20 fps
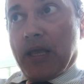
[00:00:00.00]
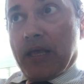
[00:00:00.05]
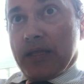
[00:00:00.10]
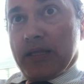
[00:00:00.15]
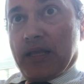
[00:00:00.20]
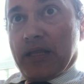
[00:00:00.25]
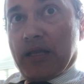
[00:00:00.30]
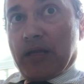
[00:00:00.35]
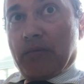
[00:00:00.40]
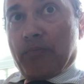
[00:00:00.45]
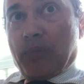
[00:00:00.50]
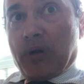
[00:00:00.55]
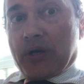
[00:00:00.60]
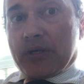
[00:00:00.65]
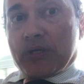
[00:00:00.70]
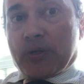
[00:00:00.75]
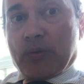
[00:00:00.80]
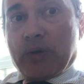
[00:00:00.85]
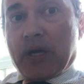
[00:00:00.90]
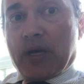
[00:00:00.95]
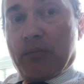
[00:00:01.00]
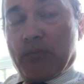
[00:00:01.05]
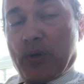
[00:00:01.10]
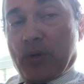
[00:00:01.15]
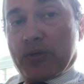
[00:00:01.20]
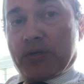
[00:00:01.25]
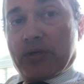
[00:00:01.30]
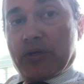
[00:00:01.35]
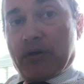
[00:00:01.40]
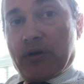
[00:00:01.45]
Then that punctuated
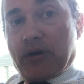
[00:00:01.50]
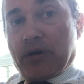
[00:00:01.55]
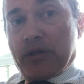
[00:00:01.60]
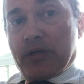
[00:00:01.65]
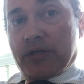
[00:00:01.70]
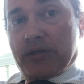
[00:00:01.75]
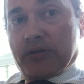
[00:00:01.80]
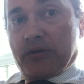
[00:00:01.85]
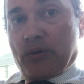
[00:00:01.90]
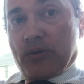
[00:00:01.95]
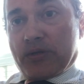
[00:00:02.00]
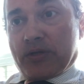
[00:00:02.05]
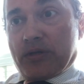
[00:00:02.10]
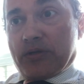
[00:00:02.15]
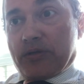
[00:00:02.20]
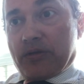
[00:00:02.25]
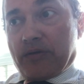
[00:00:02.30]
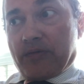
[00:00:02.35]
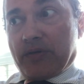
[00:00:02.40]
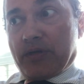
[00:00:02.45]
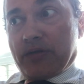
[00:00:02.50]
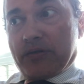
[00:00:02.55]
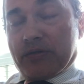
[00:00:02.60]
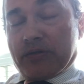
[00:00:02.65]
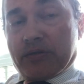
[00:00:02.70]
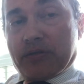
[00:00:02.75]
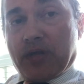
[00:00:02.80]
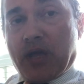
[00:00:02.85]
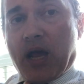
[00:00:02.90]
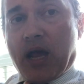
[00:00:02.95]
motion are these notions of the
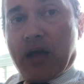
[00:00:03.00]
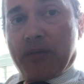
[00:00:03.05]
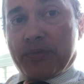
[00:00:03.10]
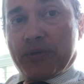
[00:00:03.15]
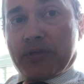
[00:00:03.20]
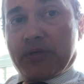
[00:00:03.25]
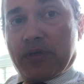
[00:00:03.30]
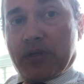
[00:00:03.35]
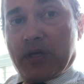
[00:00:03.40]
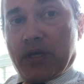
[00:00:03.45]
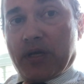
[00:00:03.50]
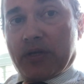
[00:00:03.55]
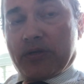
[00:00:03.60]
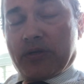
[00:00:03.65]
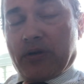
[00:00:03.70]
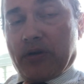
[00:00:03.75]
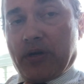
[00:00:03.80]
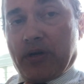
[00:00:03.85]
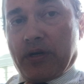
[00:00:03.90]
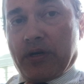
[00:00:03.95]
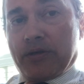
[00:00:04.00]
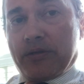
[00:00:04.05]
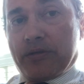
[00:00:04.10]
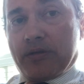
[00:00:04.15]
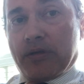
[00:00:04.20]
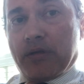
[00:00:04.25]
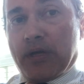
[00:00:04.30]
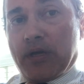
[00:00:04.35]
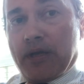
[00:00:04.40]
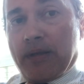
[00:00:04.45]
stops and
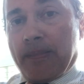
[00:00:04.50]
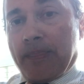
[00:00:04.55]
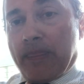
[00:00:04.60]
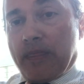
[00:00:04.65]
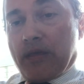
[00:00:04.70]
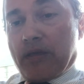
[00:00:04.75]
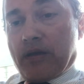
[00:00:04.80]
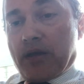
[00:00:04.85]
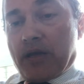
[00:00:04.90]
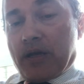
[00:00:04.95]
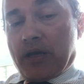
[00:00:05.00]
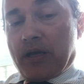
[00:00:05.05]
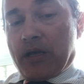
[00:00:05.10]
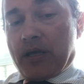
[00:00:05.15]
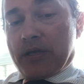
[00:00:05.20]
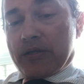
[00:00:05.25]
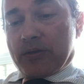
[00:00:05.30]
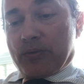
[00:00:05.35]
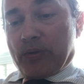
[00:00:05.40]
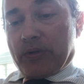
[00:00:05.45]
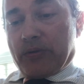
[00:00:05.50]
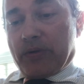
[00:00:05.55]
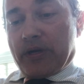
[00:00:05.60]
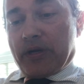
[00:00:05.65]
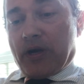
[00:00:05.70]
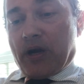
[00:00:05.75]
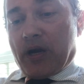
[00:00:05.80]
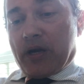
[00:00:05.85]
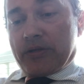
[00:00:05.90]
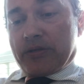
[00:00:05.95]
turns, as with
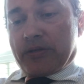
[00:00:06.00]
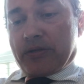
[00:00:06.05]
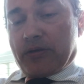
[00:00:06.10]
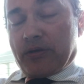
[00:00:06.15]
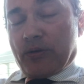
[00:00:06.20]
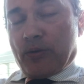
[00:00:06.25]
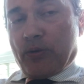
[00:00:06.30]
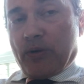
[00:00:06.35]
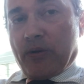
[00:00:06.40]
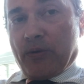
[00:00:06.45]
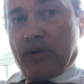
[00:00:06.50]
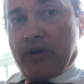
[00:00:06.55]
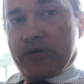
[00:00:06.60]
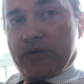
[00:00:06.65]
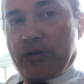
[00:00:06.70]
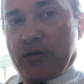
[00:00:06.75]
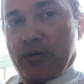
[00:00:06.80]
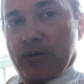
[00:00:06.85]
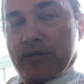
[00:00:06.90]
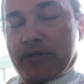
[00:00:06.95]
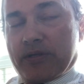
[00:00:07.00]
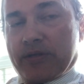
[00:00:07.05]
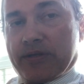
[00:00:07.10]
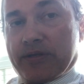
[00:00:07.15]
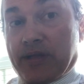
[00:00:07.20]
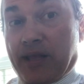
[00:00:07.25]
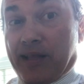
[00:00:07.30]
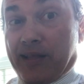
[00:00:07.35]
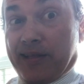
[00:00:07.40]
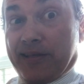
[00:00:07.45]
regards to what were introduced as
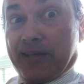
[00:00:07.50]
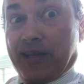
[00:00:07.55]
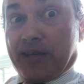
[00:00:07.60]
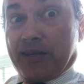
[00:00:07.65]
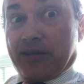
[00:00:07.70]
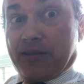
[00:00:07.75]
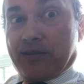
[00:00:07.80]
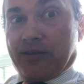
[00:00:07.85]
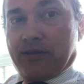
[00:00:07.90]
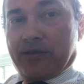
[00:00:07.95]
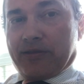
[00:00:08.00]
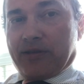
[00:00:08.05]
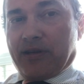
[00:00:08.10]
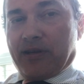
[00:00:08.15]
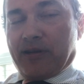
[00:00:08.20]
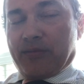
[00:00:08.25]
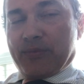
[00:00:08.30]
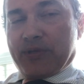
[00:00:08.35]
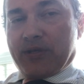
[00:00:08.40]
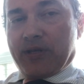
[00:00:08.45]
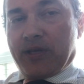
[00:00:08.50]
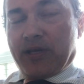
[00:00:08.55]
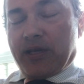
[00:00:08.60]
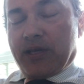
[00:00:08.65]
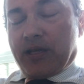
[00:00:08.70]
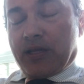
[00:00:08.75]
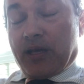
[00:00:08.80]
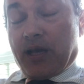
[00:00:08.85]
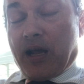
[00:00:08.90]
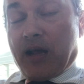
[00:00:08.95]
slightly technical terms,
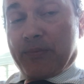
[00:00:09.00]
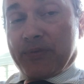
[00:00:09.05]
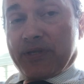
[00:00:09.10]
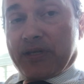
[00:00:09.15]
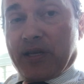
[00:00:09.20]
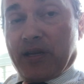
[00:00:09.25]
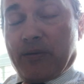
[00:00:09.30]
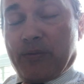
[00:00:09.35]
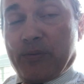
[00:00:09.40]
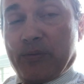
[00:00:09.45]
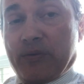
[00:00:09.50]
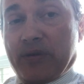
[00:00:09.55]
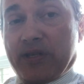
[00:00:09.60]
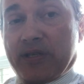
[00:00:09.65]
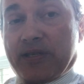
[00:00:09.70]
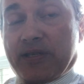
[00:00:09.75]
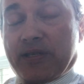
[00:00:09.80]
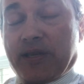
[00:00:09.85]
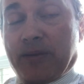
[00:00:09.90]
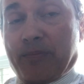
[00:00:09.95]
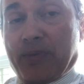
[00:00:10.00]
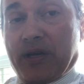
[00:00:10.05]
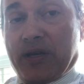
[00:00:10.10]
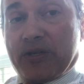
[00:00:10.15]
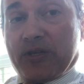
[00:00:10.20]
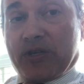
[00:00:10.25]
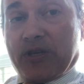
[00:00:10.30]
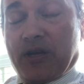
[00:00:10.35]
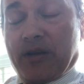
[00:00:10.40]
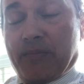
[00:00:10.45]
the hop, skip, and a
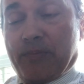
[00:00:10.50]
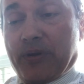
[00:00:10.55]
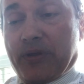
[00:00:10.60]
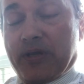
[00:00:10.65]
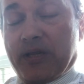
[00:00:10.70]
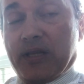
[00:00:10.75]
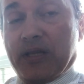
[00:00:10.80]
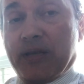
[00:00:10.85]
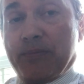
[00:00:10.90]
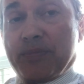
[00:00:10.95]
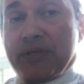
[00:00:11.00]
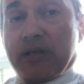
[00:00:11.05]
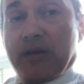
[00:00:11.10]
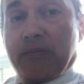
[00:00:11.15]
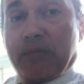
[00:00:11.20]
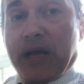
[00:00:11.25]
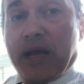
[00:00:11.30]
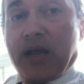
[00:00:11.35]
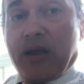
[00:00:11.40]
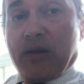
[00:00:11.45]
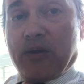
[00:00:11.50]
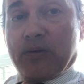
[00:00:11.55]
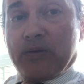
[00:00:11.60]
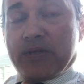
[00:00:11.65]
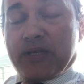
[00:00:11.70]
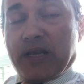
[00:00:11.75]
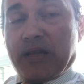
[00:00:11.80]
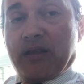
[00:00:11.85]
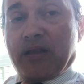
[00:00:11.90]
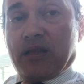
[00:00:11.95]
jump, the leaps and
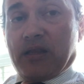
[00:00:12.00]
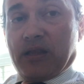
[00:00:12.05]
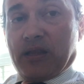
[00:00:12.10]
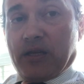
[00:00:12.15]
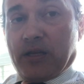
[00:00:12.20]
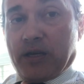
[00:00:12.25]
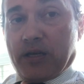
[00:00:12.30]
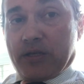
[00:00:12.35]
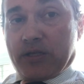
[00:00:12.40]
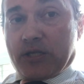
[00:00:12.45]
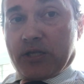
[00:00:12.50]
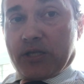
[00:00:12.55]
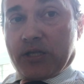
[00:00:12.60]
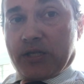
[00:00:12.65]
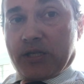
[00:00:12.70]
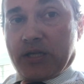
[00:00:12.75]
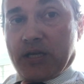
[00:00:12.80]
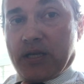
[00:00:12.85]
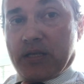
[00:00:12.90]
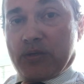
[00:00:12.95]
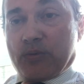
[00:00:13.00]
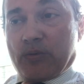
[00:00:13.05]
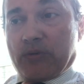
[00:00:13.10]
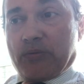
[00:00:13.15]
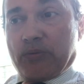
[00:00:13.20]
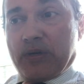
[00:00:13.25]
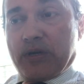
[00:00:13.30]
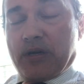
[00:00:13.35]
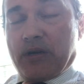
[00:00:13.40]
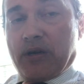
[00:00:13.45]
bounds, and the lurch, as
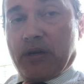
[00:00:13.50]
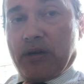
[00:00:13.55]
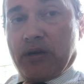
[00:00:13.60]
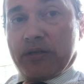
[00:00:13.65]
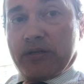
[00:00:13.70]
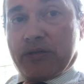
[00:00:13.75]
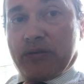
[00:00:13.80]
with regards